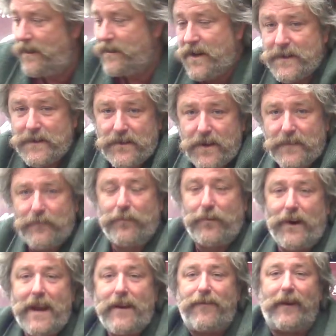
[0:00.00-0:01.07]
Just, just
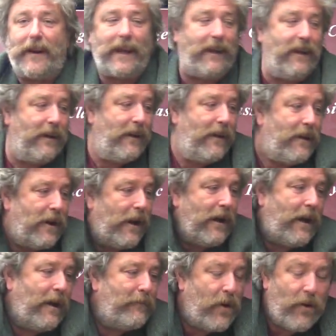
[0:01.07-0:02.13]
briefly, uh,